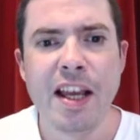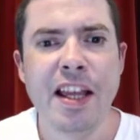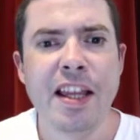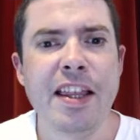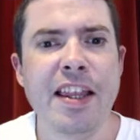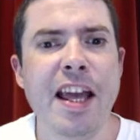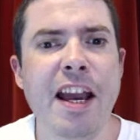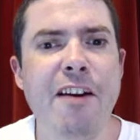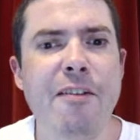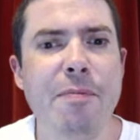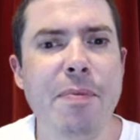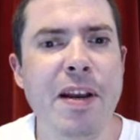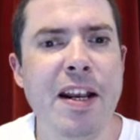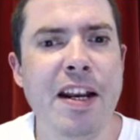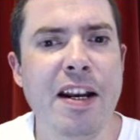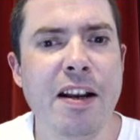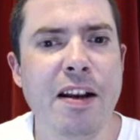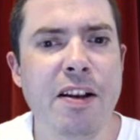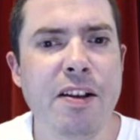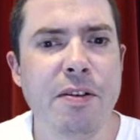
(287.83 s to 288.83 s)
There have
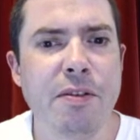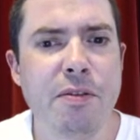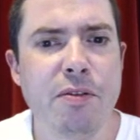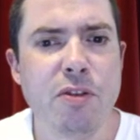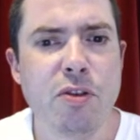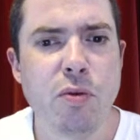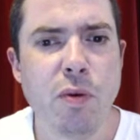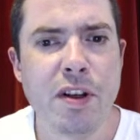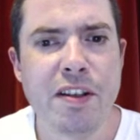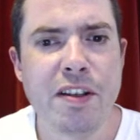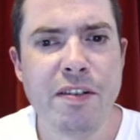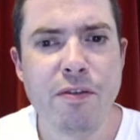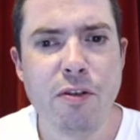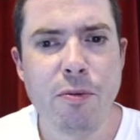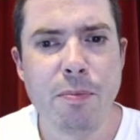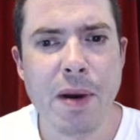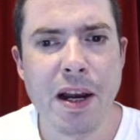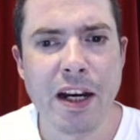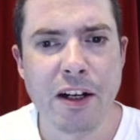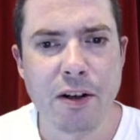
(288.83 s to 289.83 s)
been 24
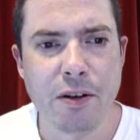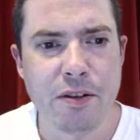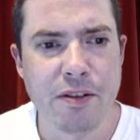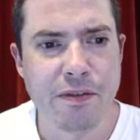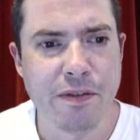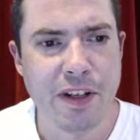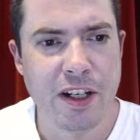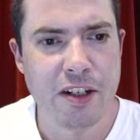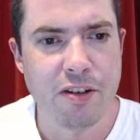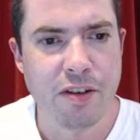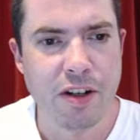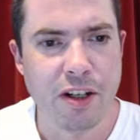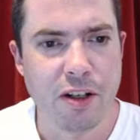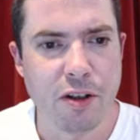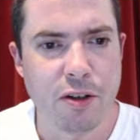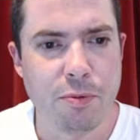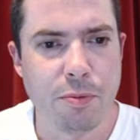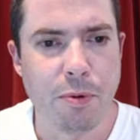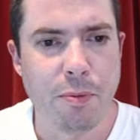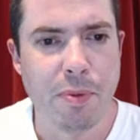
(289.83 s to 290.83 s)
banknotes featuring a
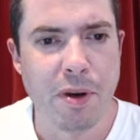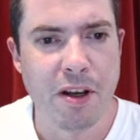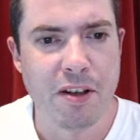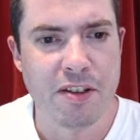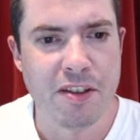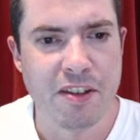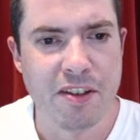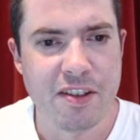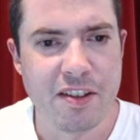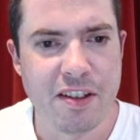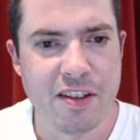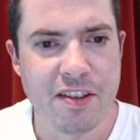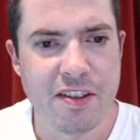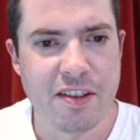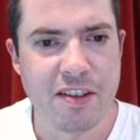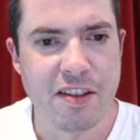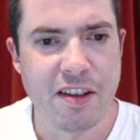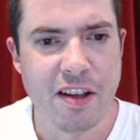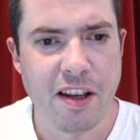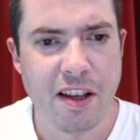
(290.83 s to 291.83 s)
notable person
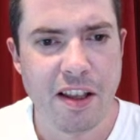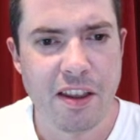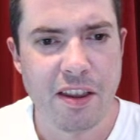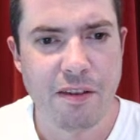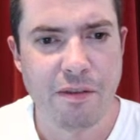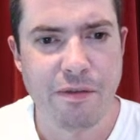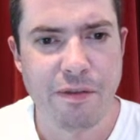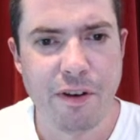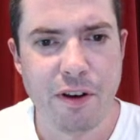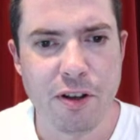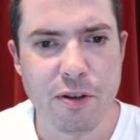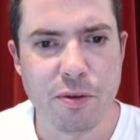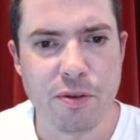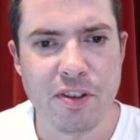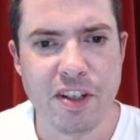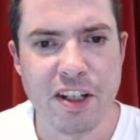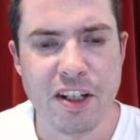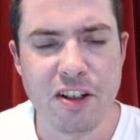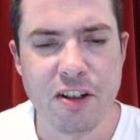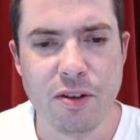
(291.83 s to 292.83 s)
since the first was
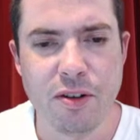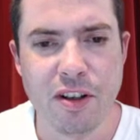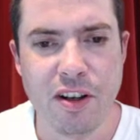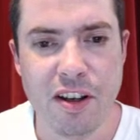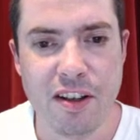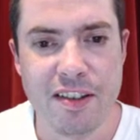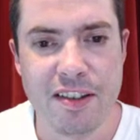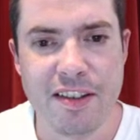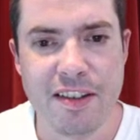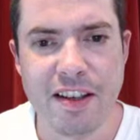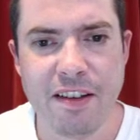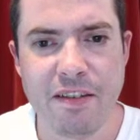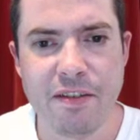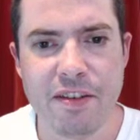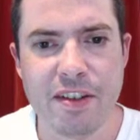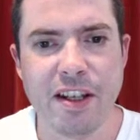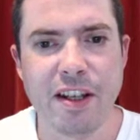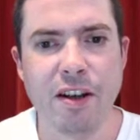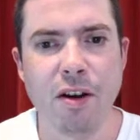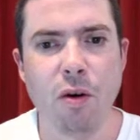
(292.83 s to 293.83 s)
issued in
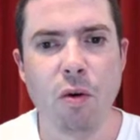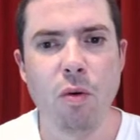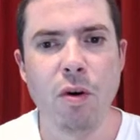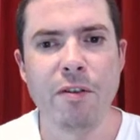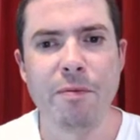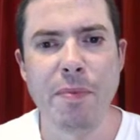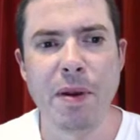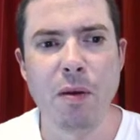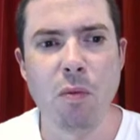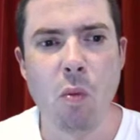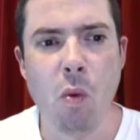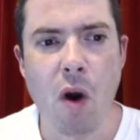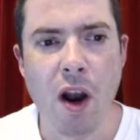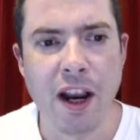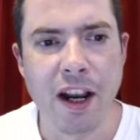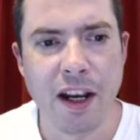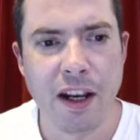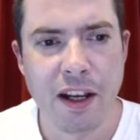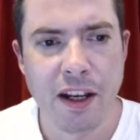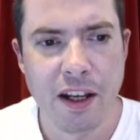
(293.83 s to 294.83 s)
1970. All have been
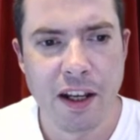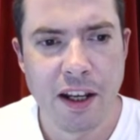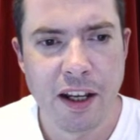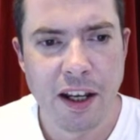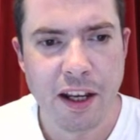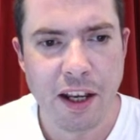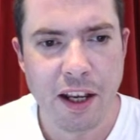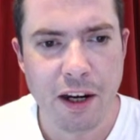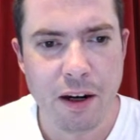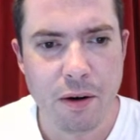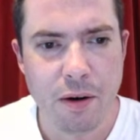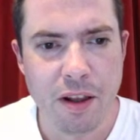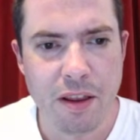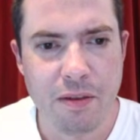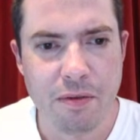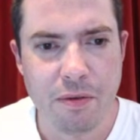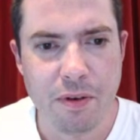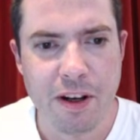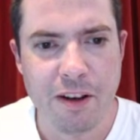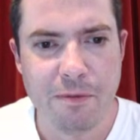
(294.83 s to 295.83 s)
white, and only
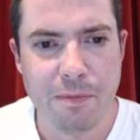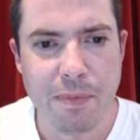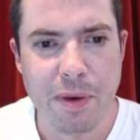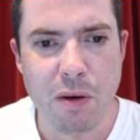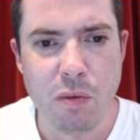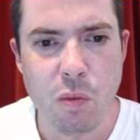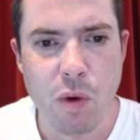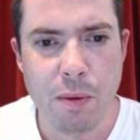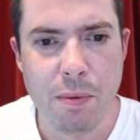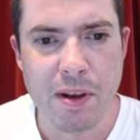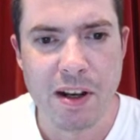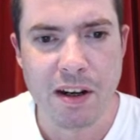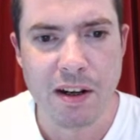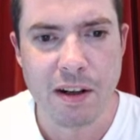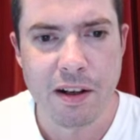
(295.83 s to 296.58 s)
three have been women.